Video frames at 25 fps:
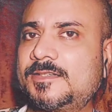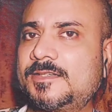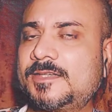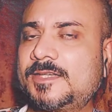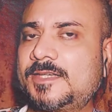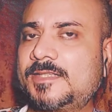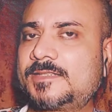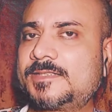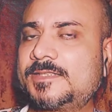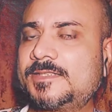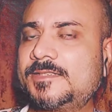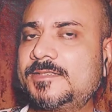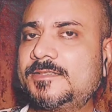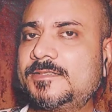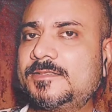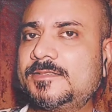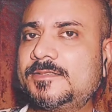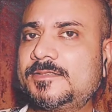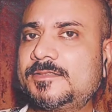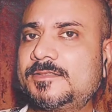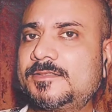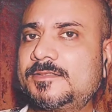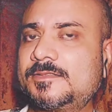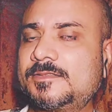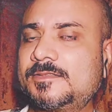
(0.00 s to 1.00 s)
as in
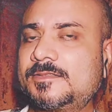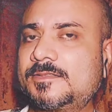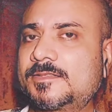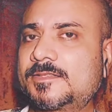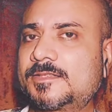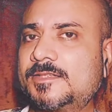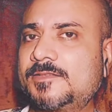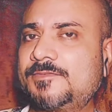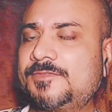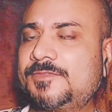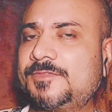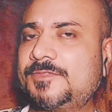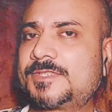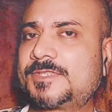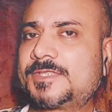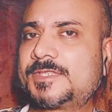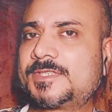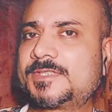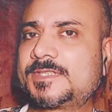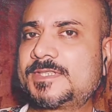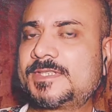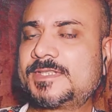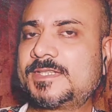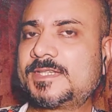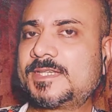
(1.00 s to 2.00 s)

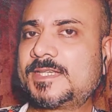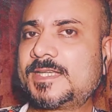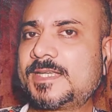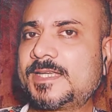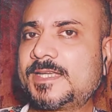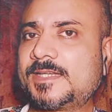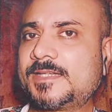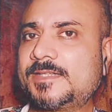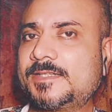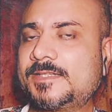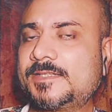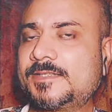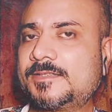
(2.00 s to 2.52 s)
confusions in the head.